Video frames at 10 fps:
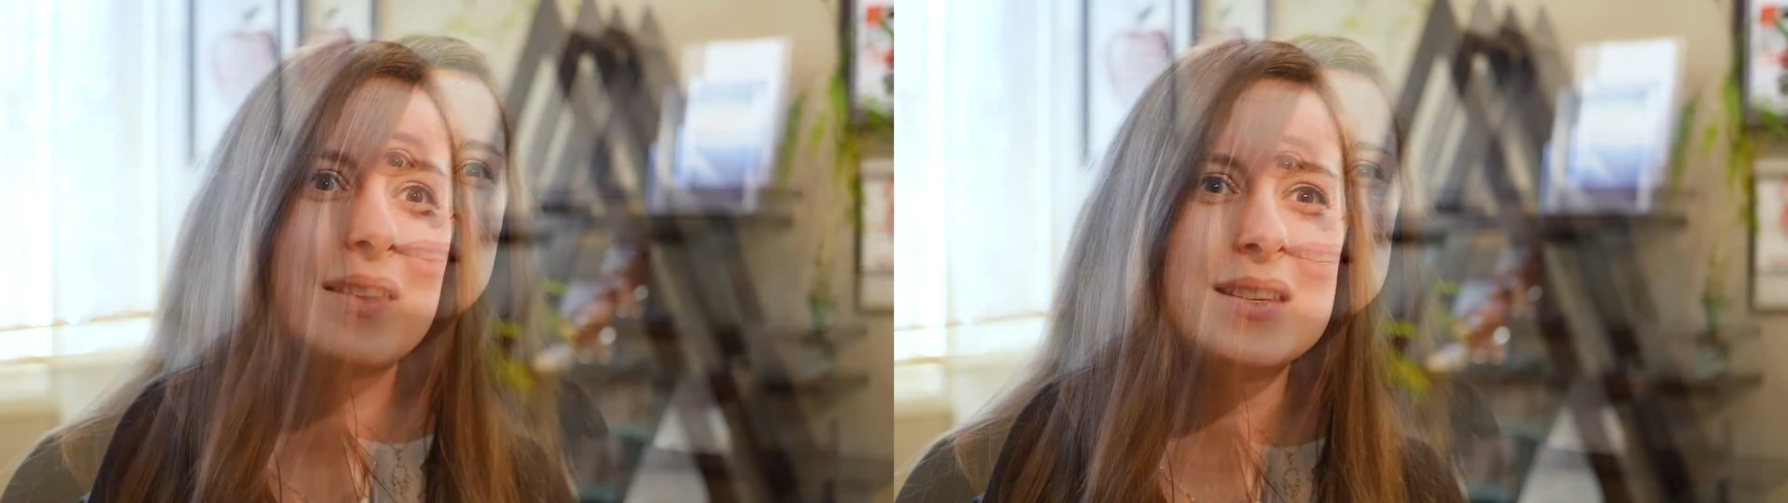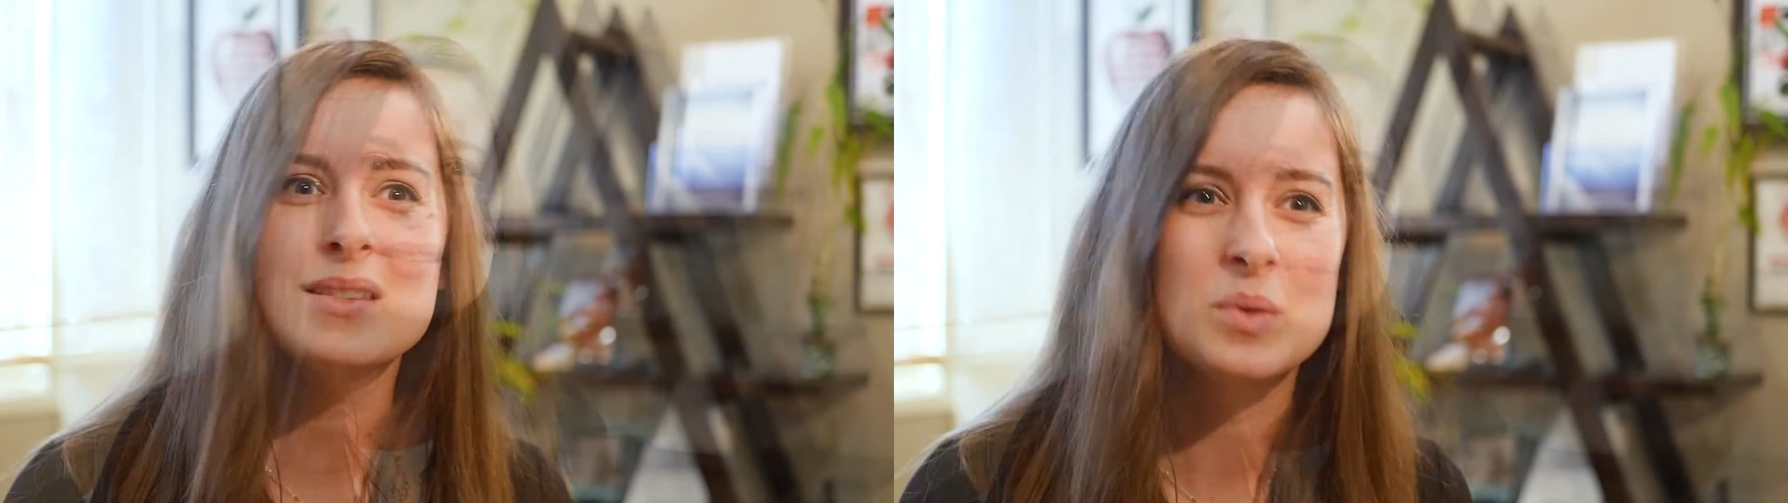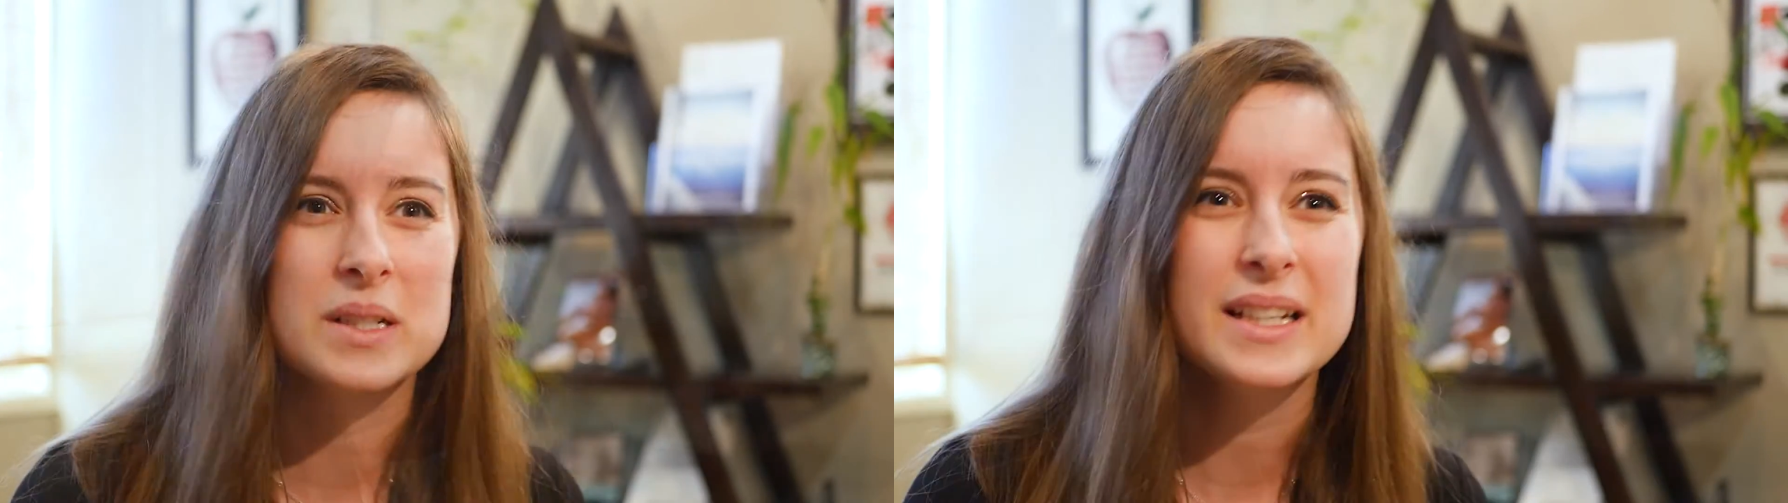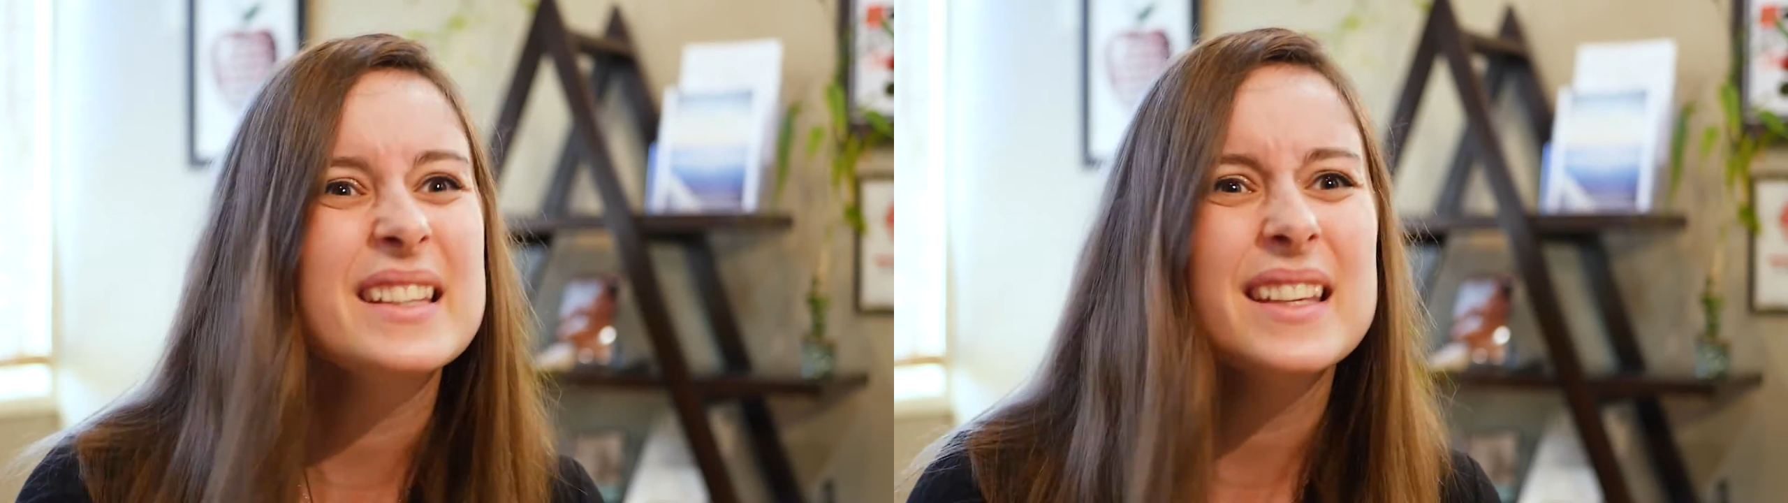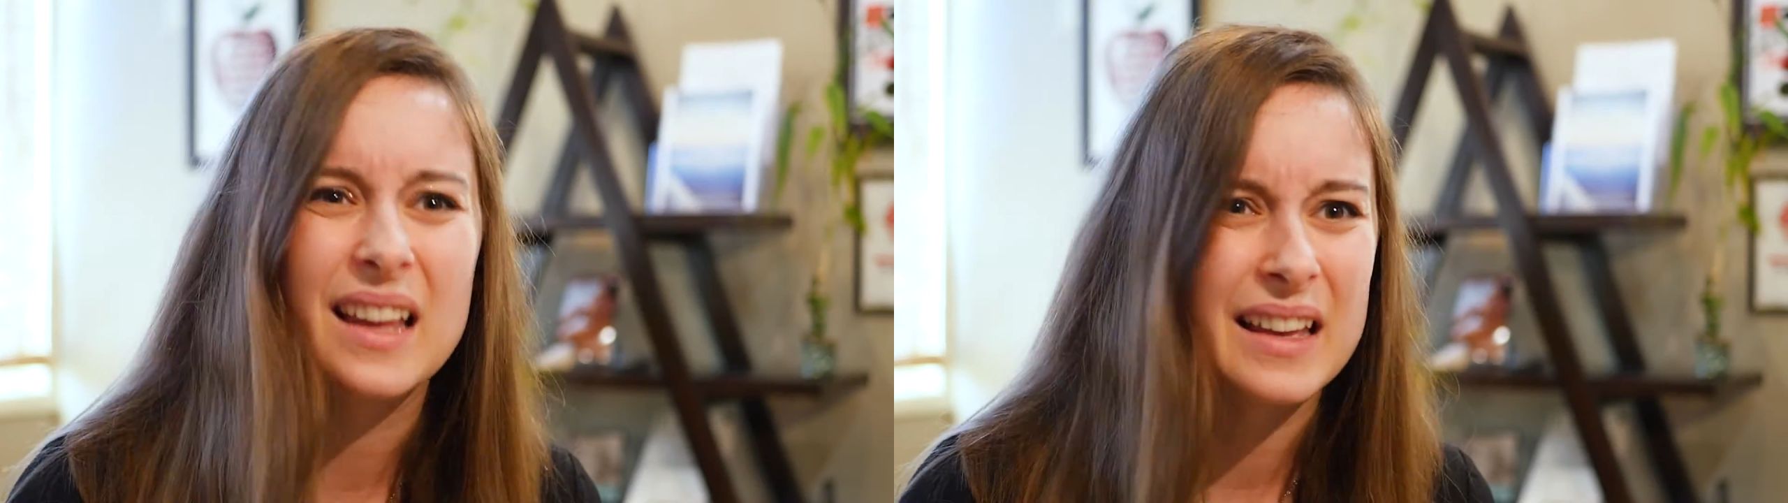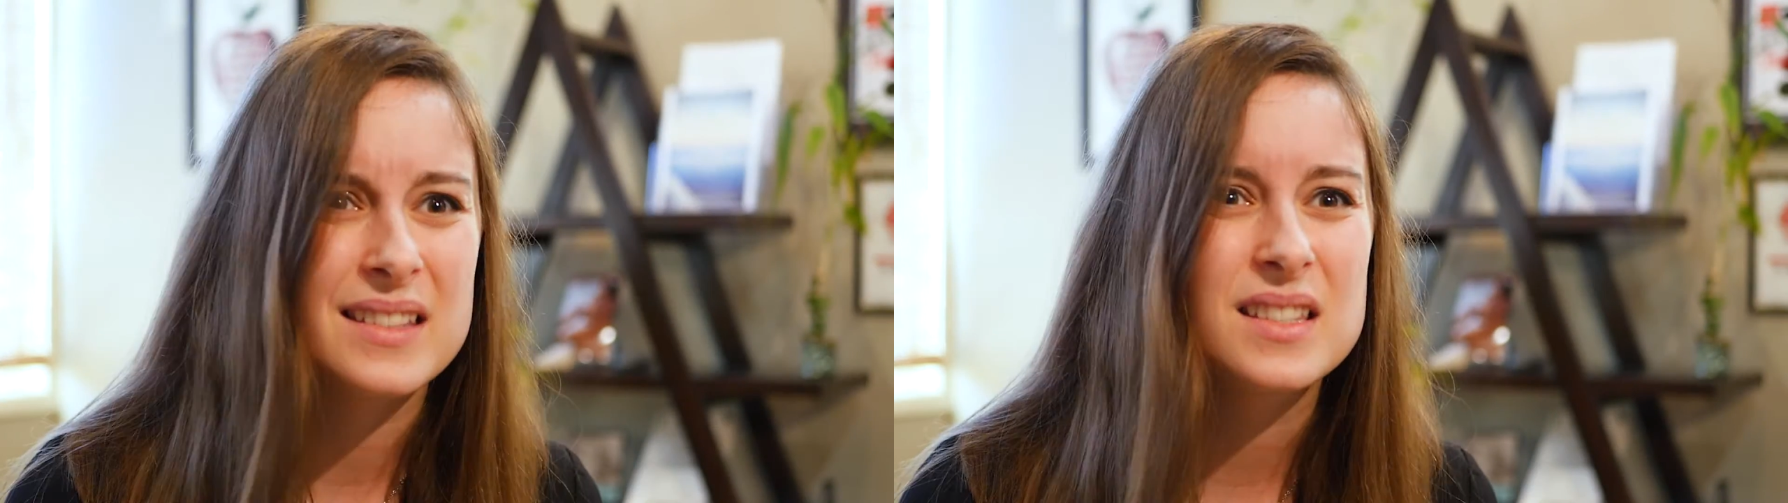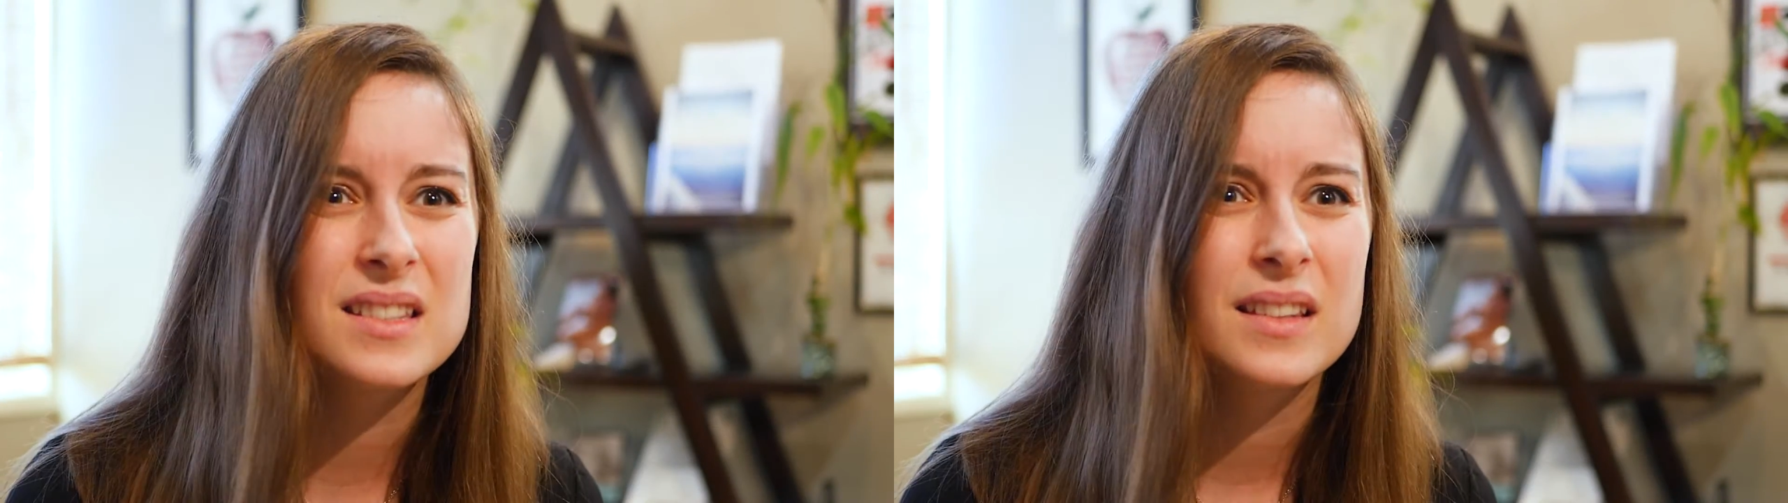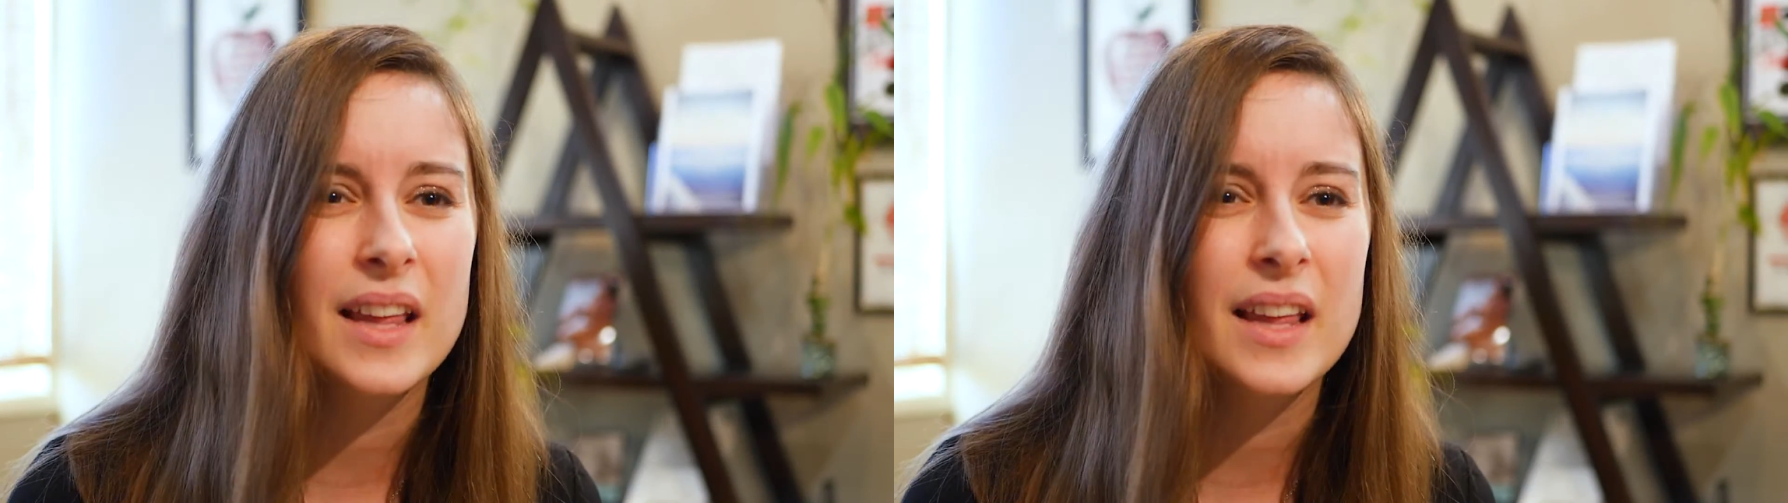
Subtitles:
this is ridiculous.